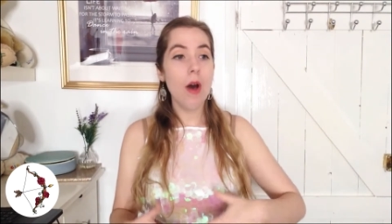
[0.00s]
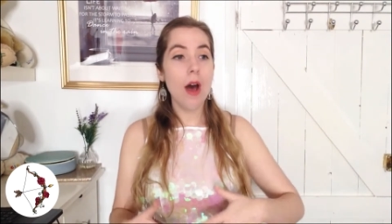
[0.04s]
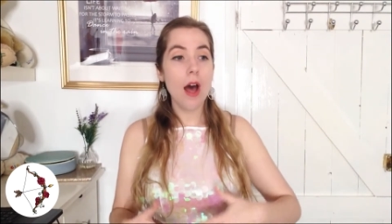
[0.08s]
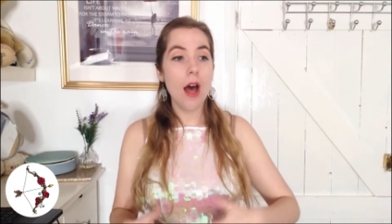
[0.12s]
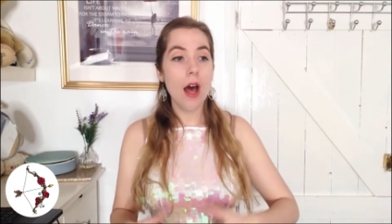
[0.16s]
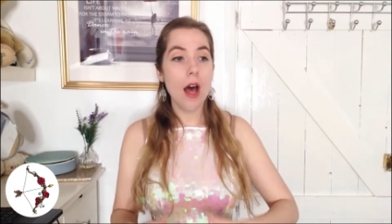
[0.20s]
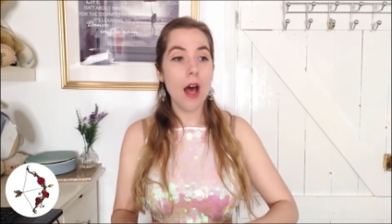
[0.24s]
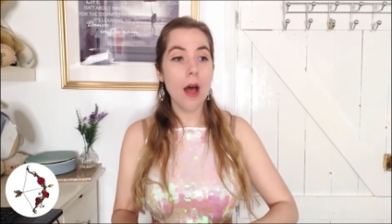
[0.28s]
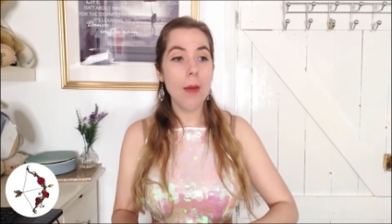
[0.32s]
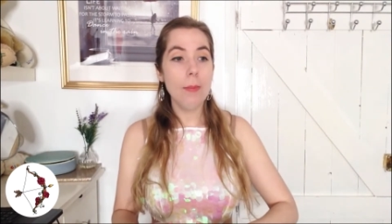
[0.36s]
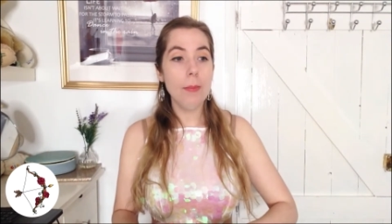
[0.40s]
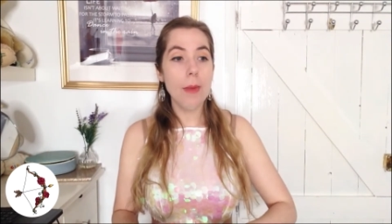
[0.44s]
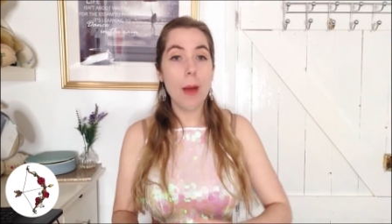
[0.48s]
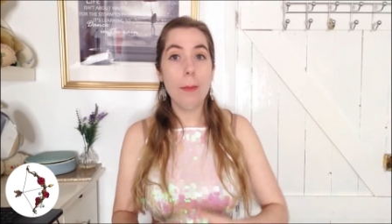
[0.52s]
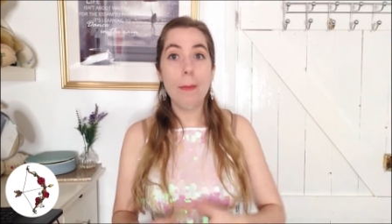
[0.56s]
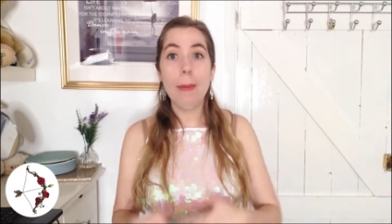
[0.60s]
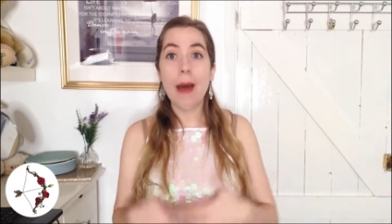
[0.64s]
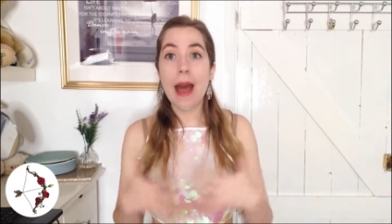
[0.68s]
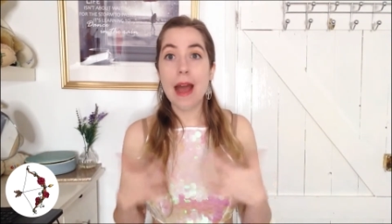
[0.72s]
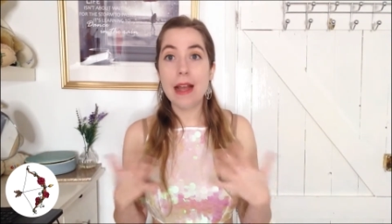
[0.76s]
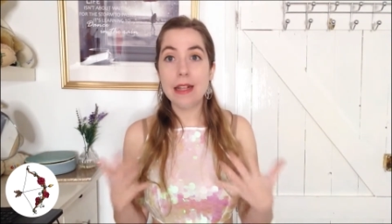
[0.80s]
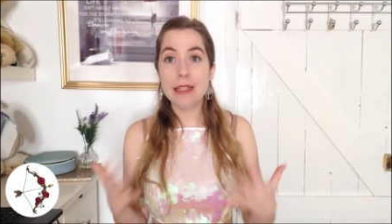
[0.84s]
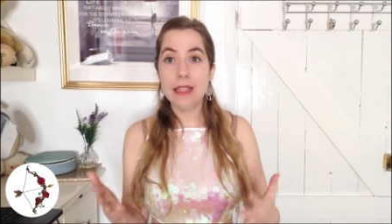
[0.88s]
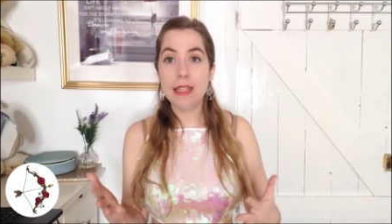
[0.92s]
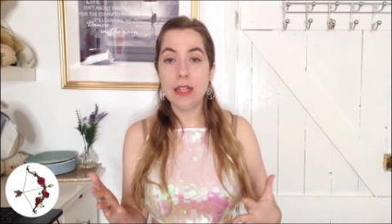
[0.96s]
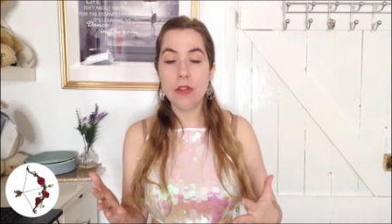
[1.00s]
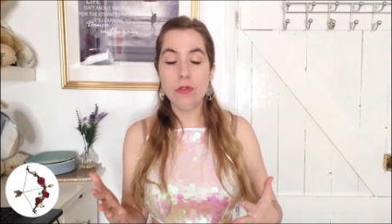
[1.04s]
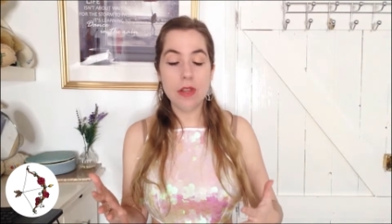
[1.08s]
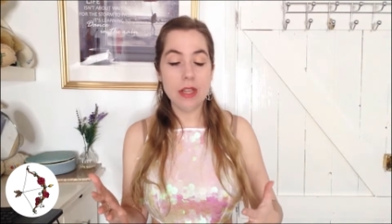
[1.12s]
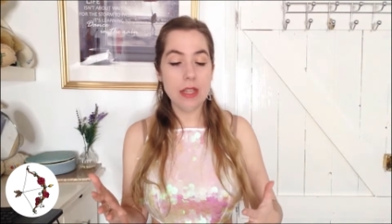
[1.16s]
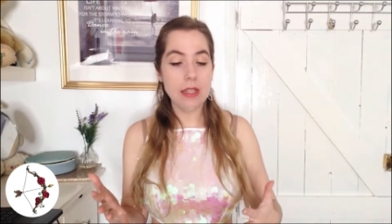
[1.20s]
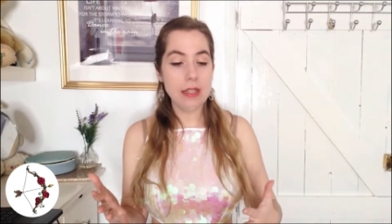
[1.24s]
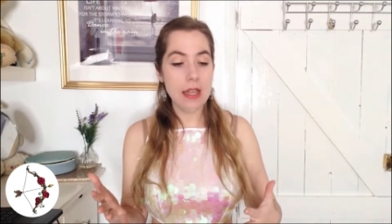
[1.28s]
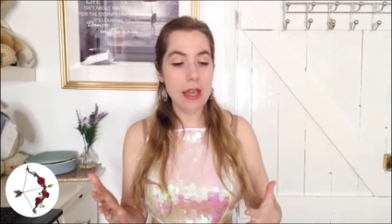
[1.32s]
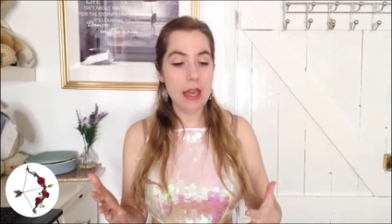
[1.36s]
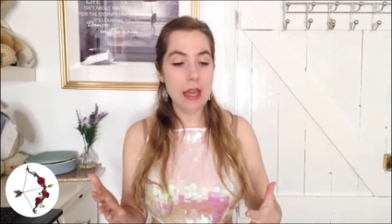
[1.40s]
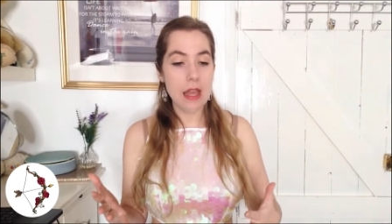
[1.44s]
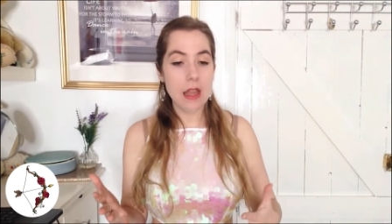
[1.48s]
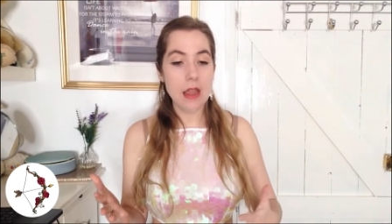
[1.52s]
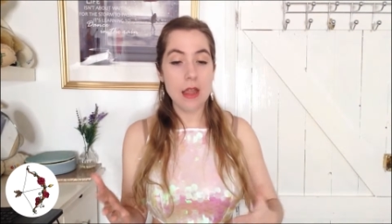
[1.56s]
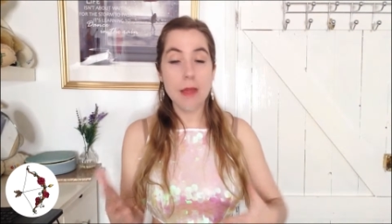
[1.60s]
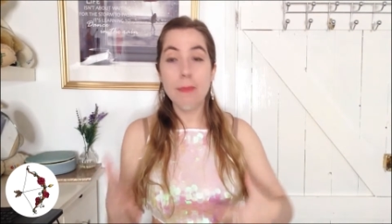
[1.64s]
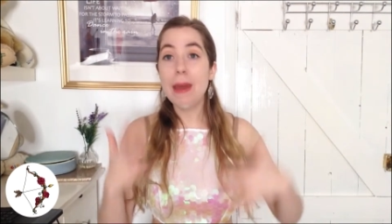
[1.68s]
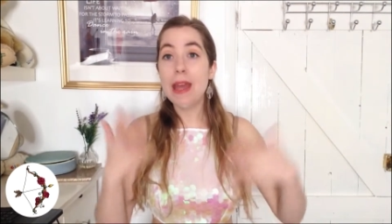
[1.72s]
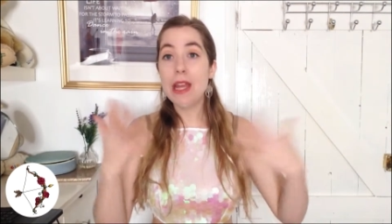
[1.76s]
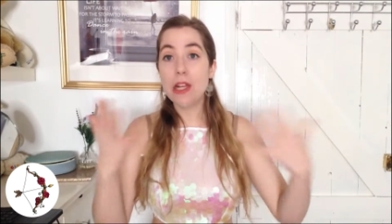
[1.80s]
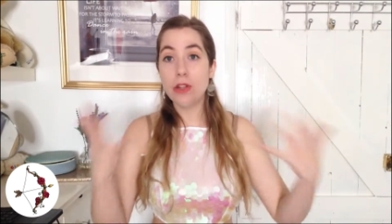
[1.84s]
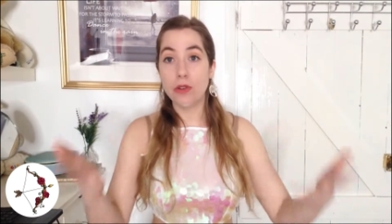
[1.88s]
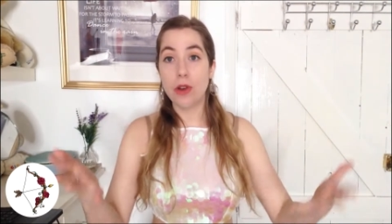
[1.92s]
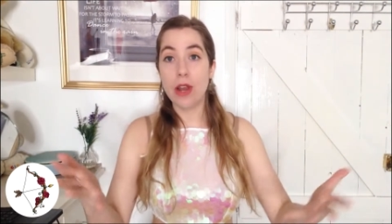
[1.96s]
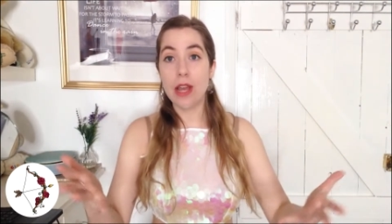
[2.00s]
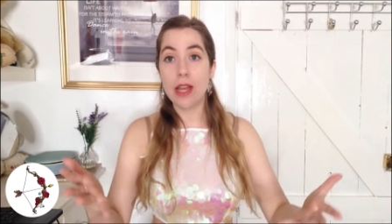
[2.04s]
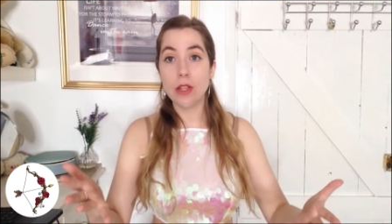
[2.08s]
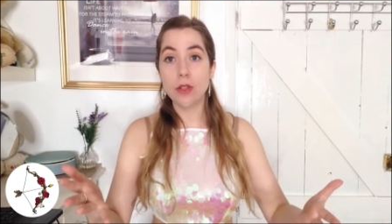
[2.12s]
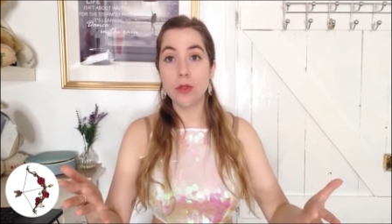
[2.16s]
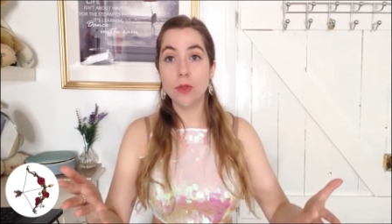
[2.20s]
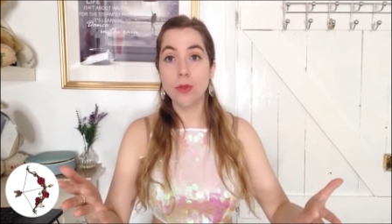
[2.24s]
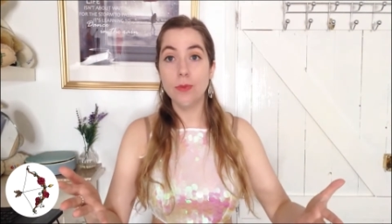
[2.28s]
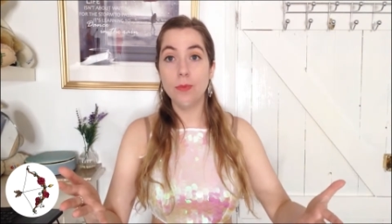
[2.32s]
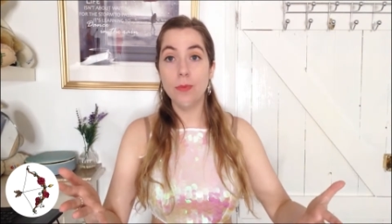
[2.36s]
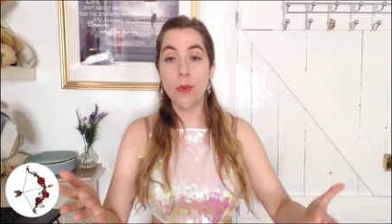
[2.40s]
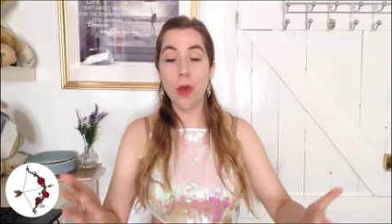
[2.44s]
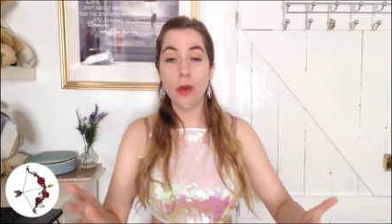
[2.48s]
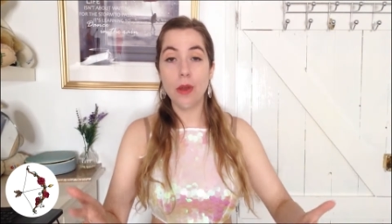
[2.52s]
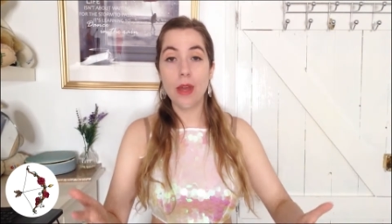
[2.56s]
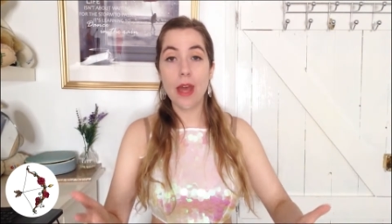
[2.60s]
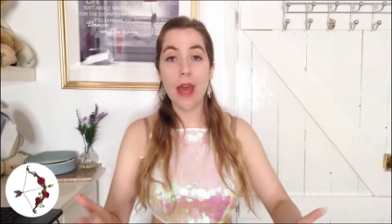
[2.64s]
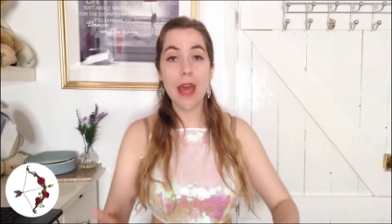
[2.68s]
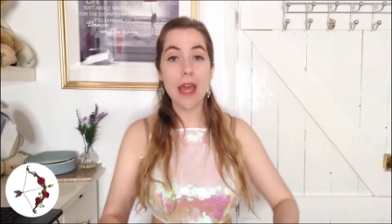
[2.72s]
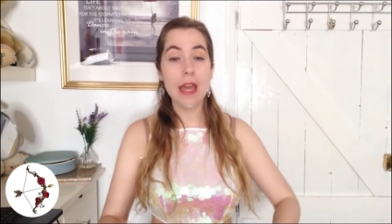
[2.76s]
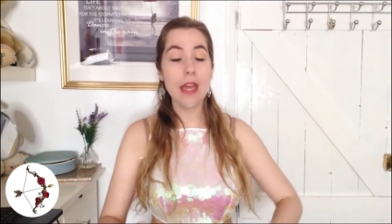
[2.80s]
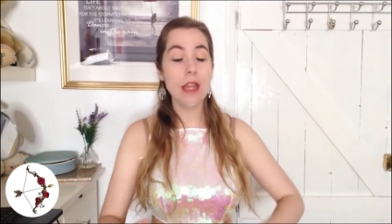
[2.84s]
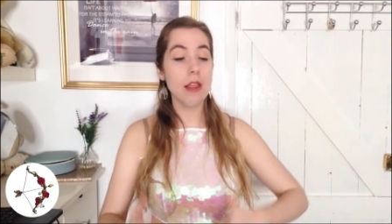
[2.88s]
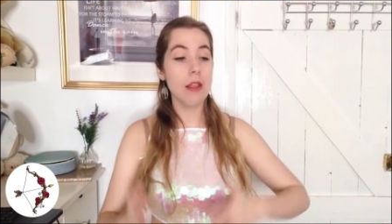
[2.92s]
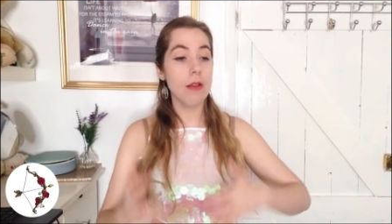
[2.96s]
a bad series in The Matrix, okay?